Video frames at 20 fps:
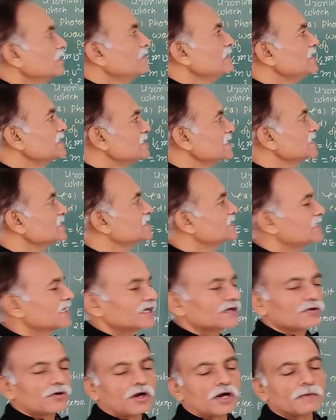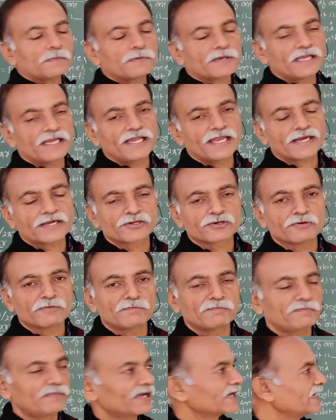which region of
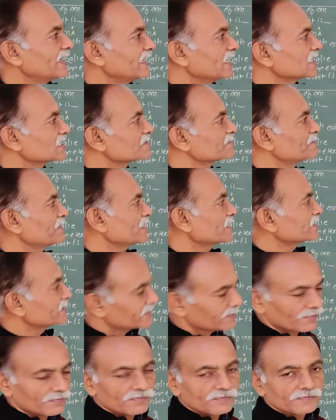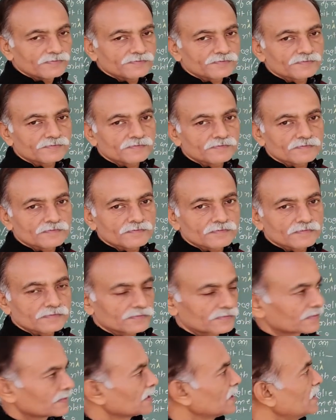electromagnetic spectrum?
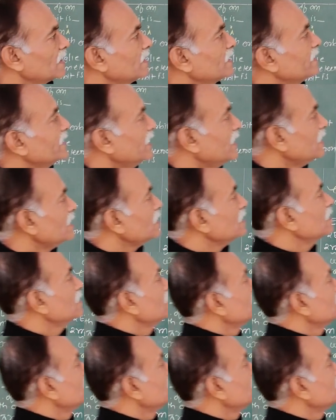Here